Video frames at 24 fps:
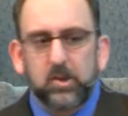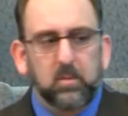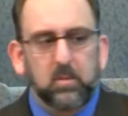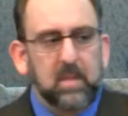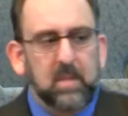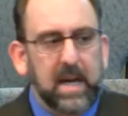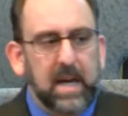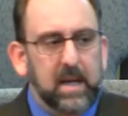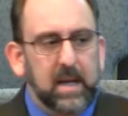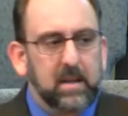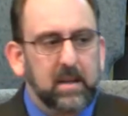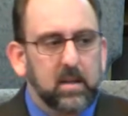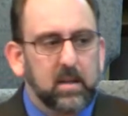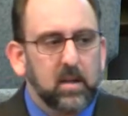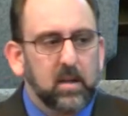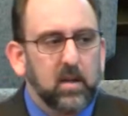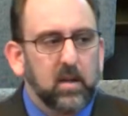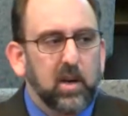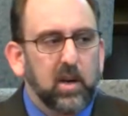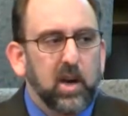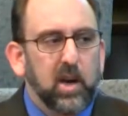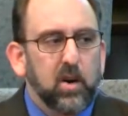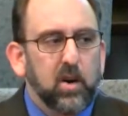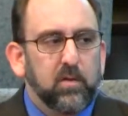make
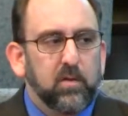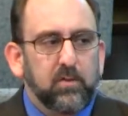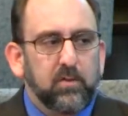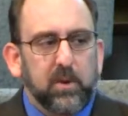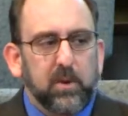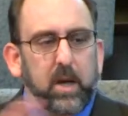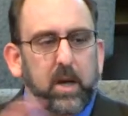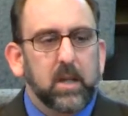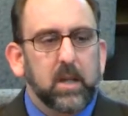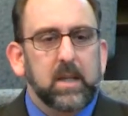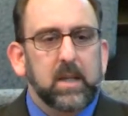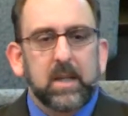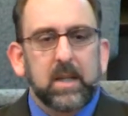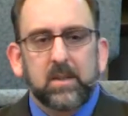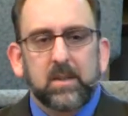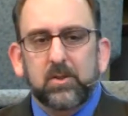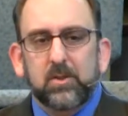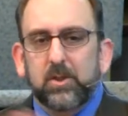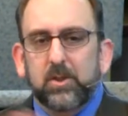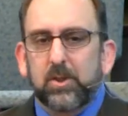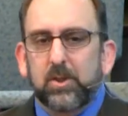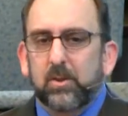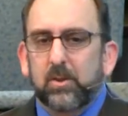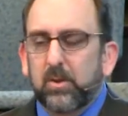fall
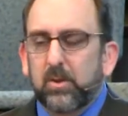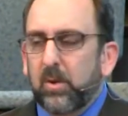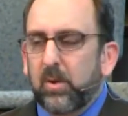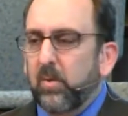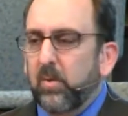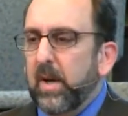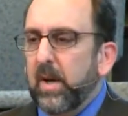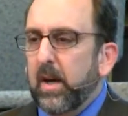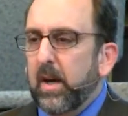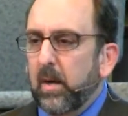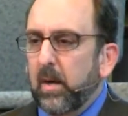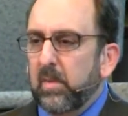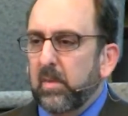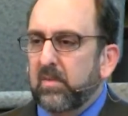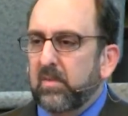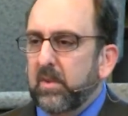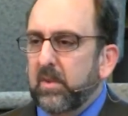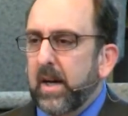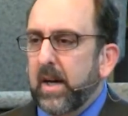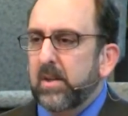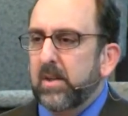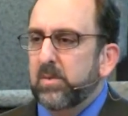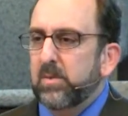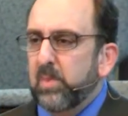into the realm of
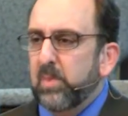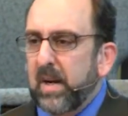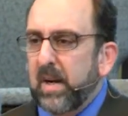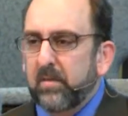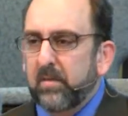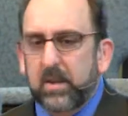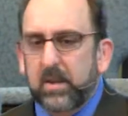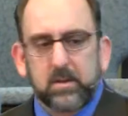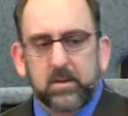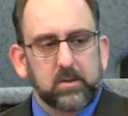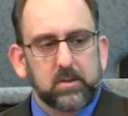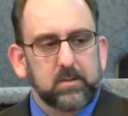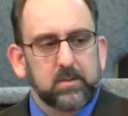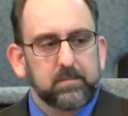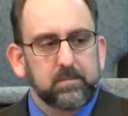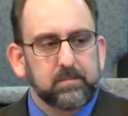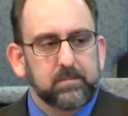God's providence.